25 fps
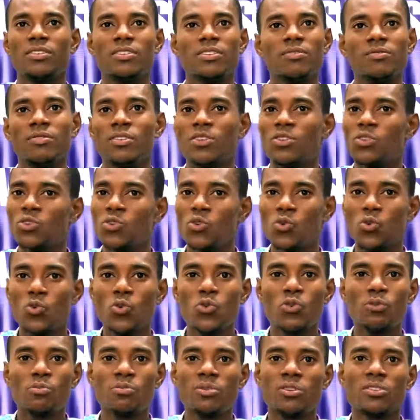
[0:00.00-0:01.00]
even in your
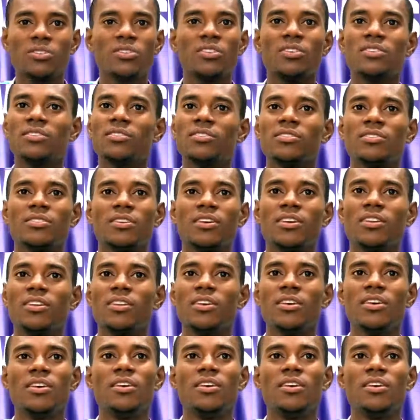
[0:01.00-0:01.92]
own businesses and